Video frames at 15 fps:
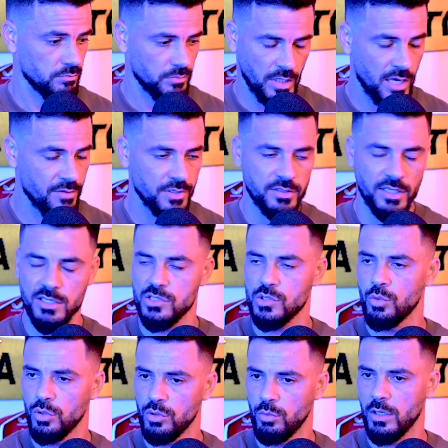everything is
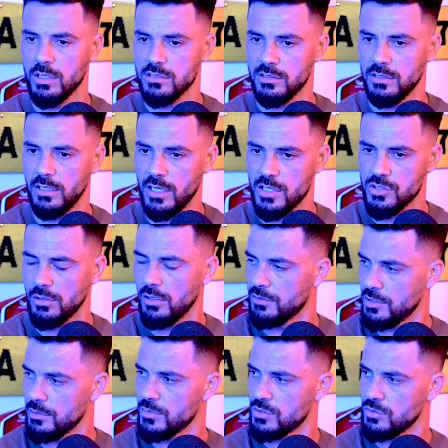good once the national
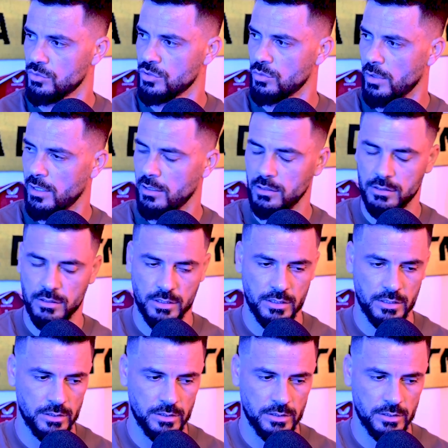team is doing well. And